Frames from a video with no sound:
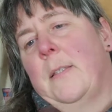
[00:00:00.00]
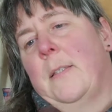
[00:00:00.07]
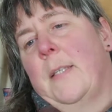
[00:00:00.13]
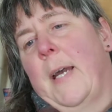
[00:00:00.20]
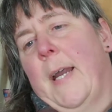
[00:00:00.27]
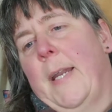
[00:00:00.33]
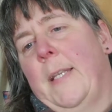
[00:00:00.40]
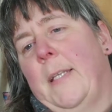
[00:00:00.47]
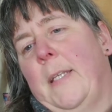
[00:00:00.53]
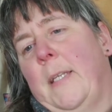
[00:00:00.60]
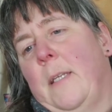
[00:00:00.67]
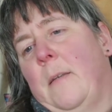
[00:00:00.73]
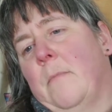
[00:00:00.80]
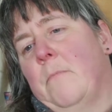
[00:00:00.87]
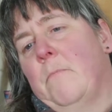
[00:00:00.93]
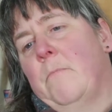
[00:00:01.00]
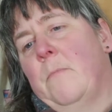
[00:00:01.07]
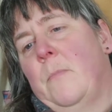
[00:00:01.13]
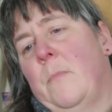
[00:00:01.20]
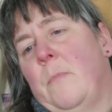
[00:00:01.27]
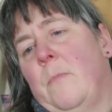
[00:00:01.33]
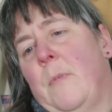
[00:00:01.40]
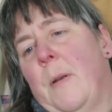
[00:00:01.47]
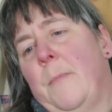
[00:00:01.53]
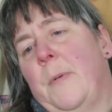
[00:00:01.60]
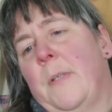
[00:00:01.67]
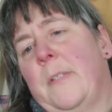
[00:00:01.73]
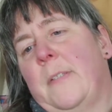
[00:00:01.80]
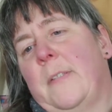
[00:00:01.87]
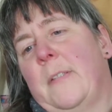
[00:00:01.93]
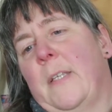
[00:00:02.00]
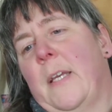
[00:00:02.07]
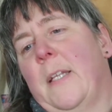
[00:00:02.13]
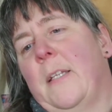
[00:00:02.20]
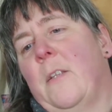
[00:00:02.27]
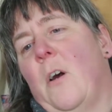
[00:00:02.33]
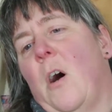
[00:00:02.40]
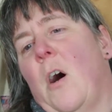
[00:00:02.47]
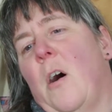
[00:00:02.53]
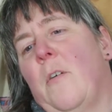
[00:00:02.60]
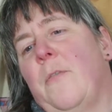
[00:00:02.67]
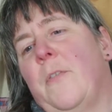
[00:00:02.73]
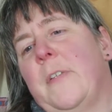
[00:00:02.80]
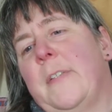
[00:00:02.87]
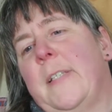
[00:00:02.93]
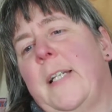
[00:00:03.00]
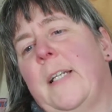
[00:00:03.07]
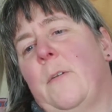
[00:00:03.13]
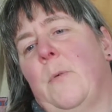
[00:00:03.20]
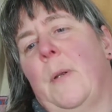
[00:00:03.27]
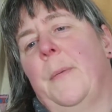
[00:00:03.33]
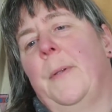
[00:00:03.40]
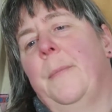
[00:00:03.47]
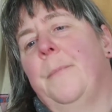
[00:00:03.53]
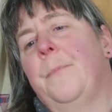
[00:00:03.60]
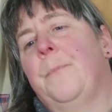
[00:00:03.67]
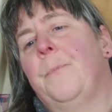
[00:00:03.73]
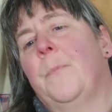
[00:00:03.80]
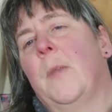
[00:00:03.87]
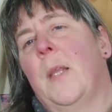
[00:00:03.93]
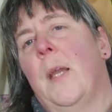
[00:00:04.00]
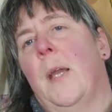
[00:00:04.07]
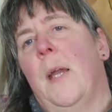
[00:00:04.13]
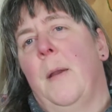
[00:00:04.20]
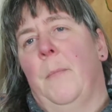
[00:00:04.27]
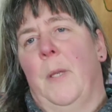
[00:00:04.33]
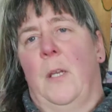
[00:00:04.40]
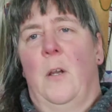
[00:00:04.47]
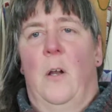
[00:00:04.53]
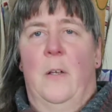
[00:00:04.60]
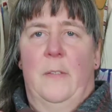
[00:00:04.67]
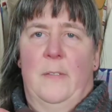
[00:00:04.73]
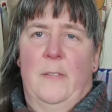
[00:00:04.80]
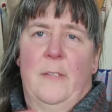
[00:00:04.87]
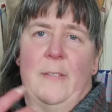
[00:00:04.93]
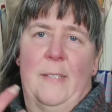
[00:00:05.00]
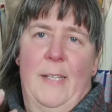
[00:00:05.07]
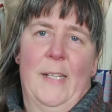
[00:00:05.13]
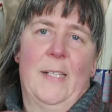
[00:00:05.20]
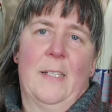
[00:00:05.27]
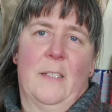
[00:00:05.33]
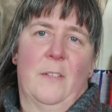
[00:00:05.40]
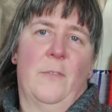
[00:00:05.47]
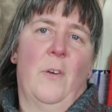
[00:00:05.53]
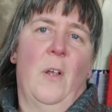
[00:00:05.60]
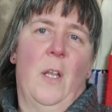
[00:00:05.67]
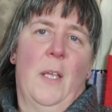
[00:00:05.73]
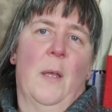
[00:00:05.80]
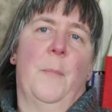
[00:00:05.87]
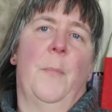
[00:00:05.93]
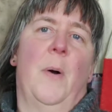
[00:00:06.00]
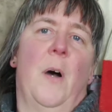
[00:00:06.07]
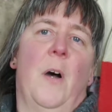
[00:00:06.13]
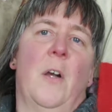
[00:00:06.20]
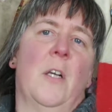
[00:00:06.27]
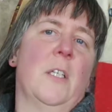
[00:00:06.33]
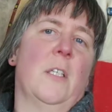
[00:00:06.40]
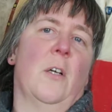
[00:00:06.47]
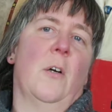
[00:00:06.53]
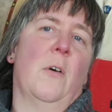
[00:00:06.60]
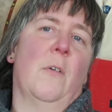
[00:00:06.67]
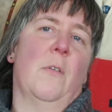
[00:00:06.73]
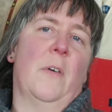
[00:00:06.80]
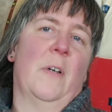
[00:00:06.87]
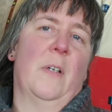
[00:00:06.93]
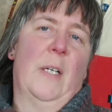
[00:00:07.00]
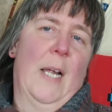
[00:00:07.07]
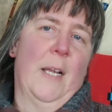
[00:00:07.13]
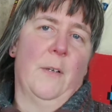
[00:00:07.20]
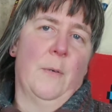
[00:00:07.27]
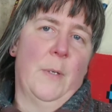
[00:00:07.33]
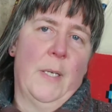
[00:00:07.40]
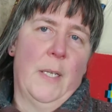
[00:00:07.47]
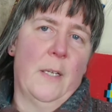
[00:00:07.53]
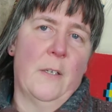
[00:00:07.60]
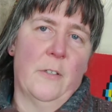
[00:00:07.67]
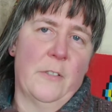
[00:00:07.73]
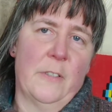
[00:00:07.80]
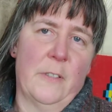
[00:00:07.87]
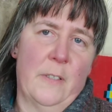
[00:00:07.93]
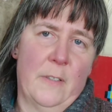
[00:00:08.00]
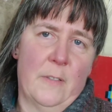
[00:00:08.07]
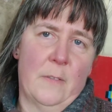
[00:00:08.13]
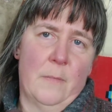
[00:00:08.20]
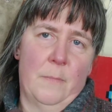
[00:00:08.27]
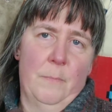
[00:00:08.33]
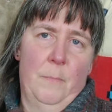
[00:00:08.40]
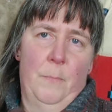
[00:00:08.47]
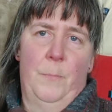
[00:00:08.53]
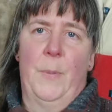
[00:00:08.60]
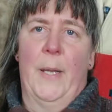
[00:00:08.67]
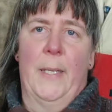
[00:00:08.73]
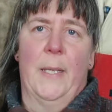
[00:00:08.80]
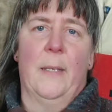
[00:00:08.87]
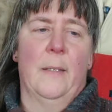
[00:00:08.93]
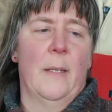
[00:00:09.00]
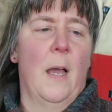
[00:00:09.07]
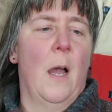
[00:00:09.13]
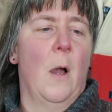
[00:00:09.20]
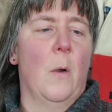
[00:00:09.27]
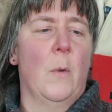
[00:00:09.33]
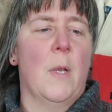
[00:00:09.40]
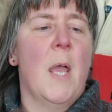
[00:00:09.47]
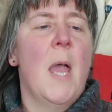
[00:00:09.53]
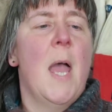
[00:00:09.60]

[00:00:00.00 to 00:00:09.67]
tiny reminiscent of a silk ribbon, because silk is falling apart over 100 years. It's breaking down.